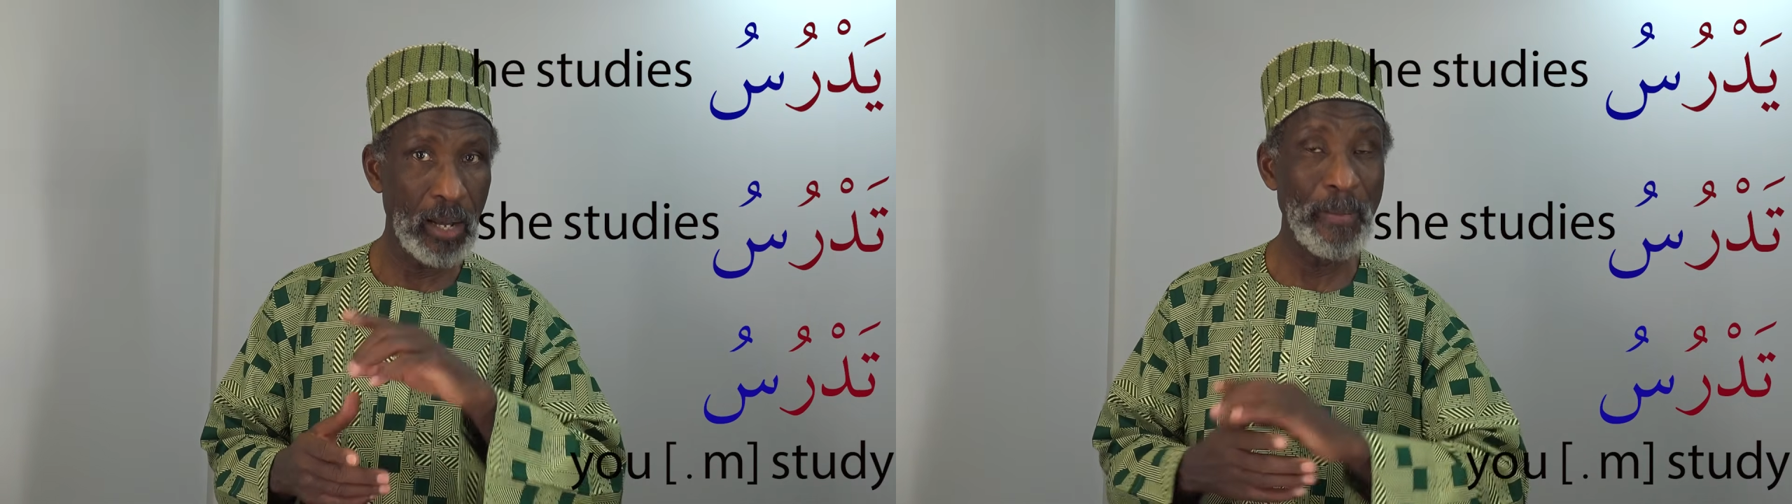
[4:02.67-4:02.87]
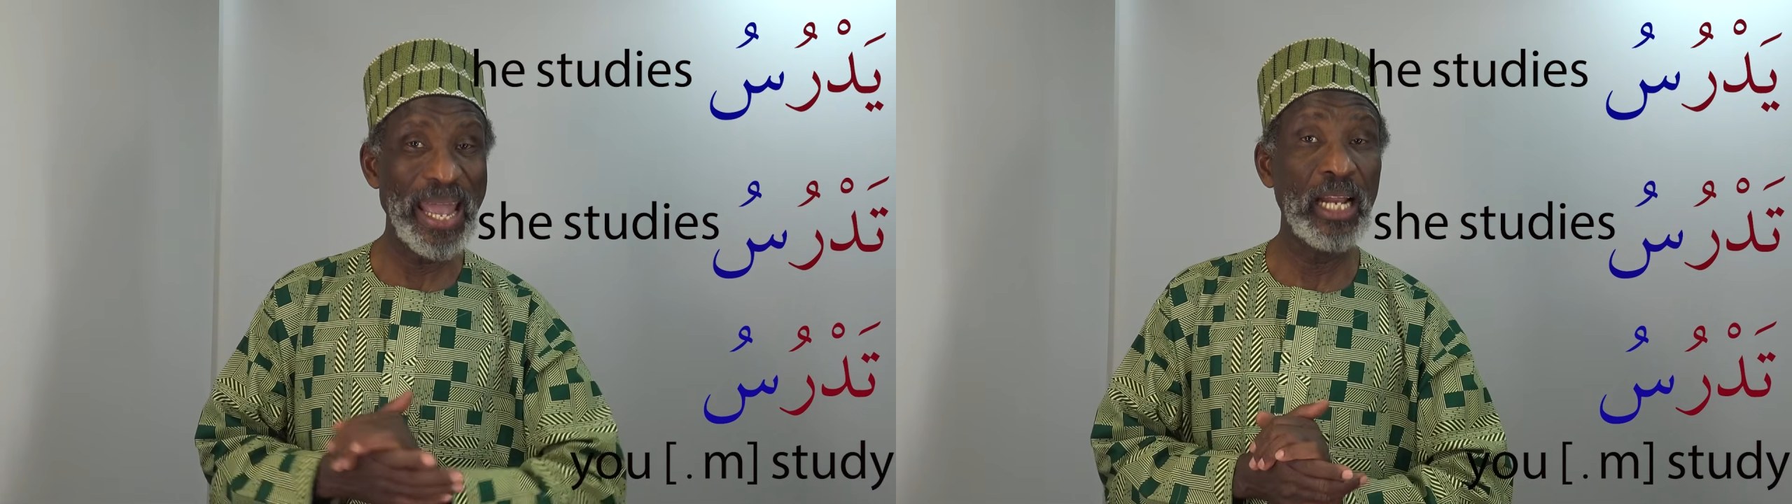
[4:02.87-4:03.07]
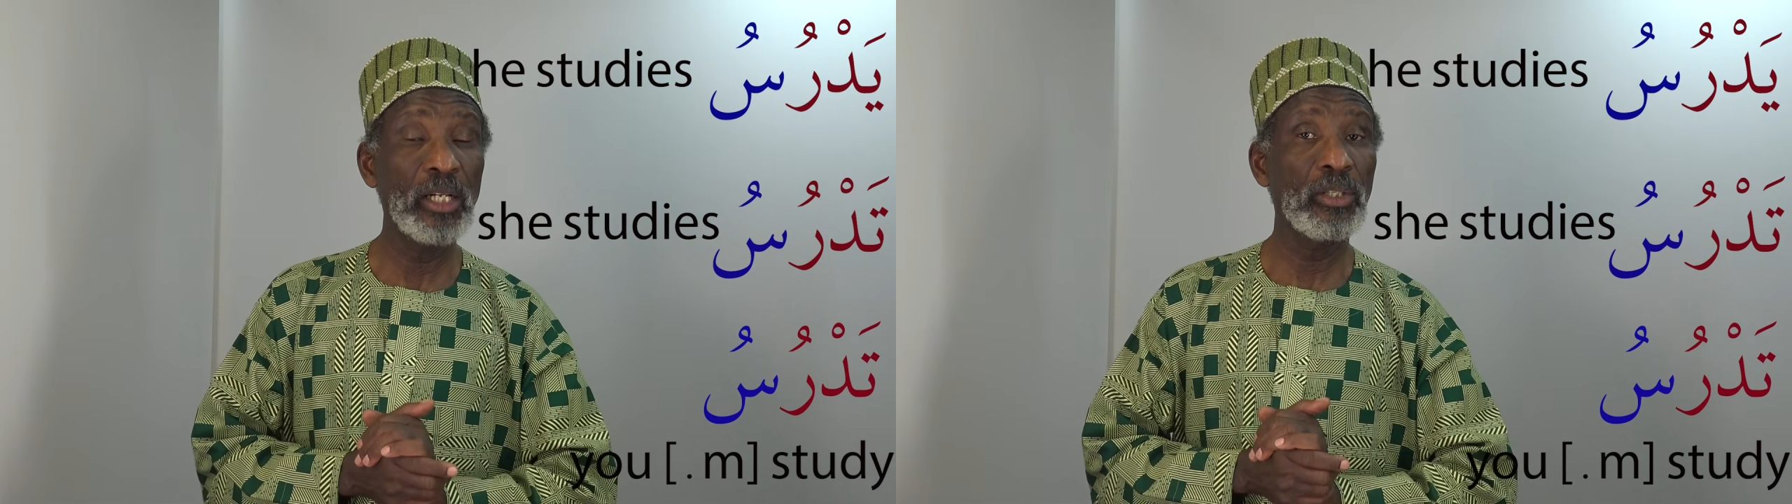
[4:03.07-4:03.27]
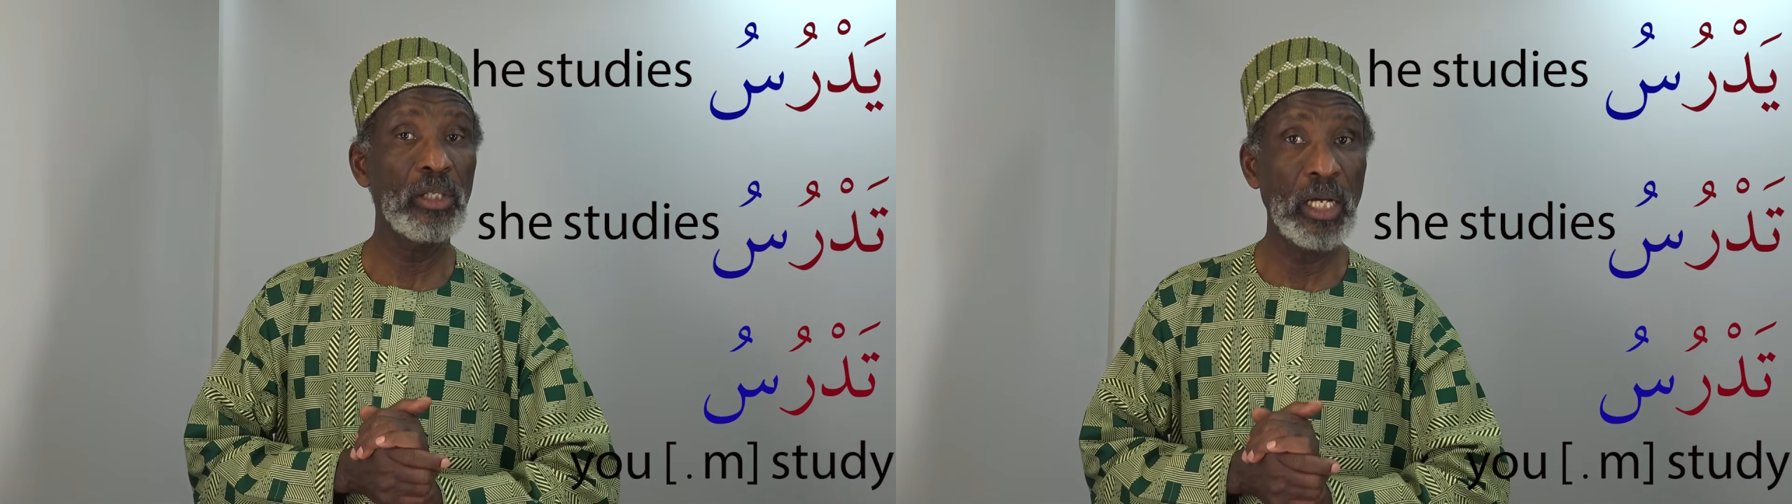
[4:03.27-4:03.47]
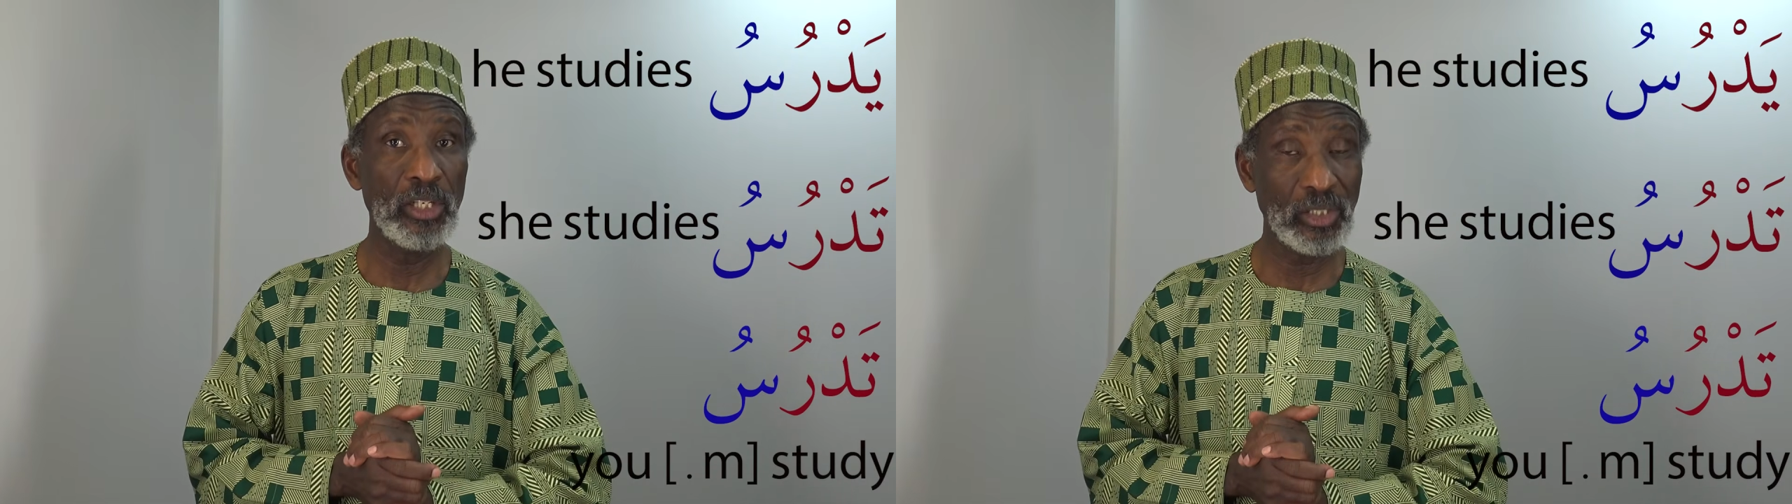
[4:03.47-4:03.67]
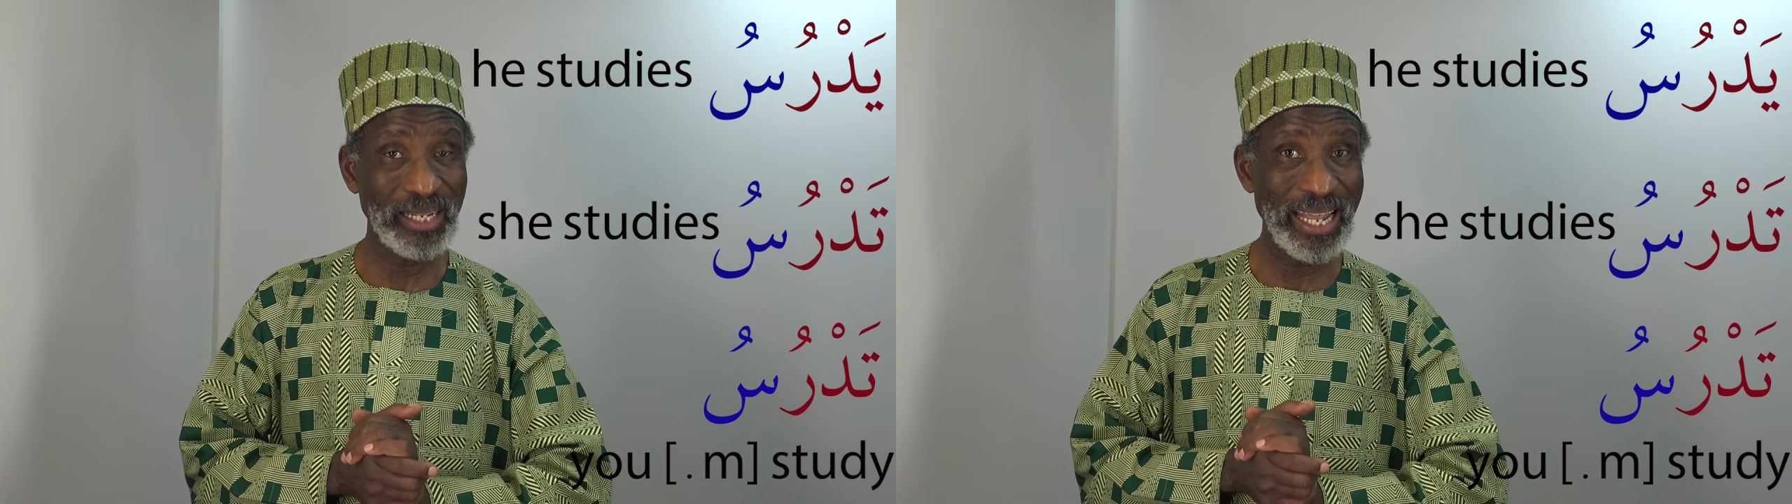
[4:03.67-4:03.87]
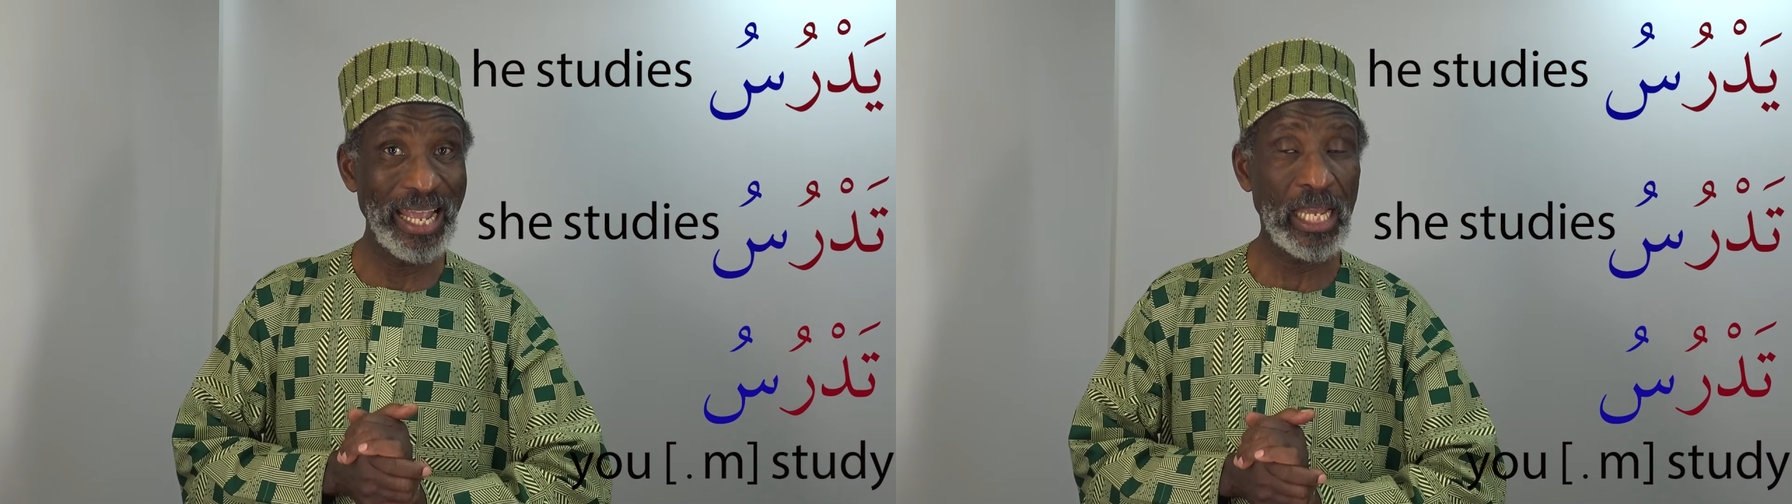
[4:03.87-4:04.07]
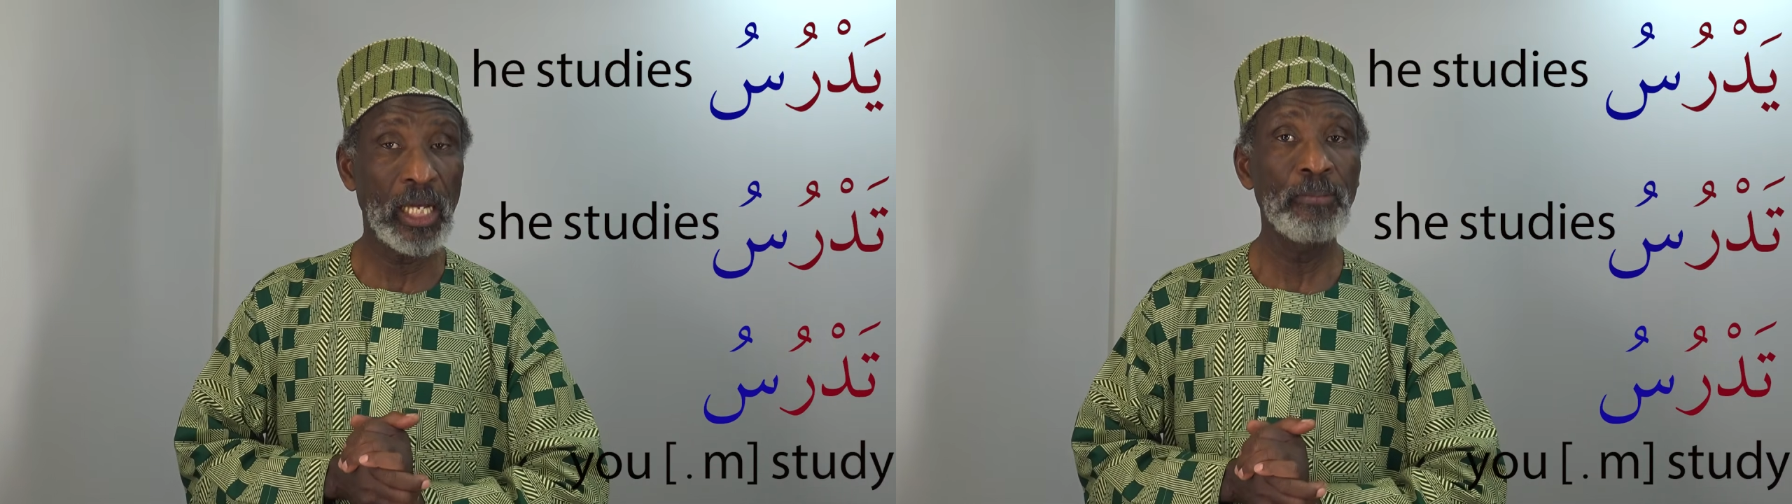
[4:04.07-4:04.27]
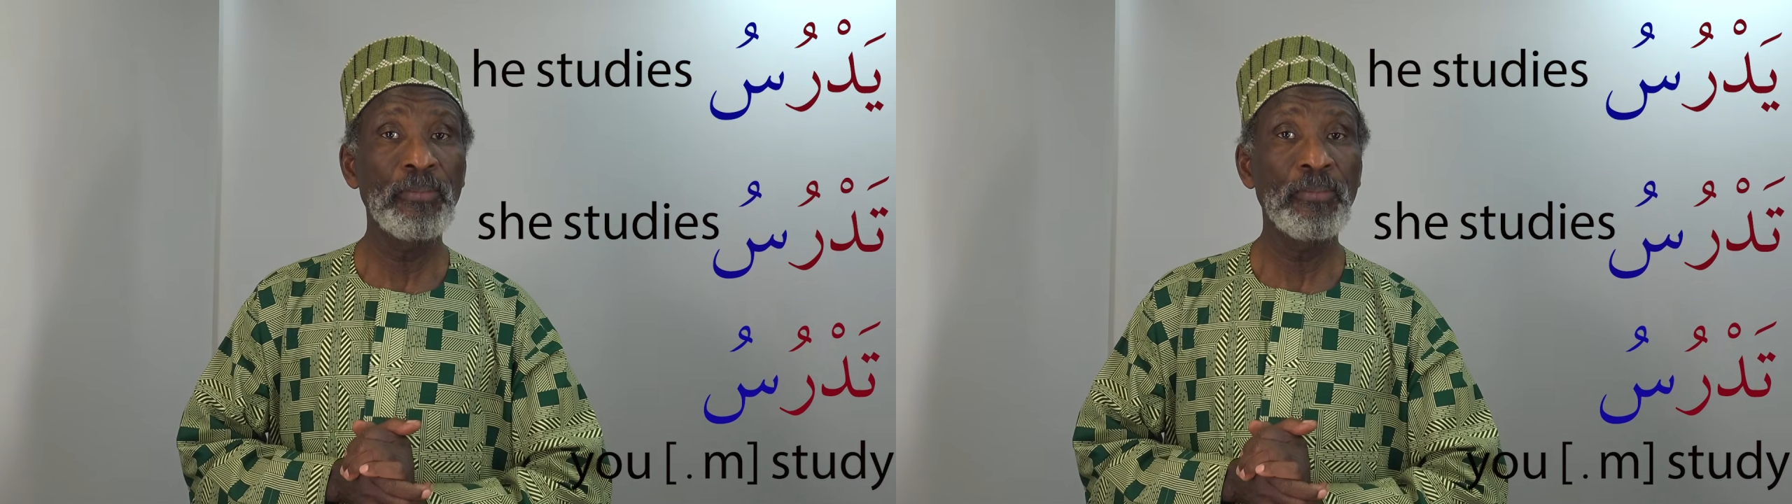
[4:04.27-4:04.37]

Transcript: male studying.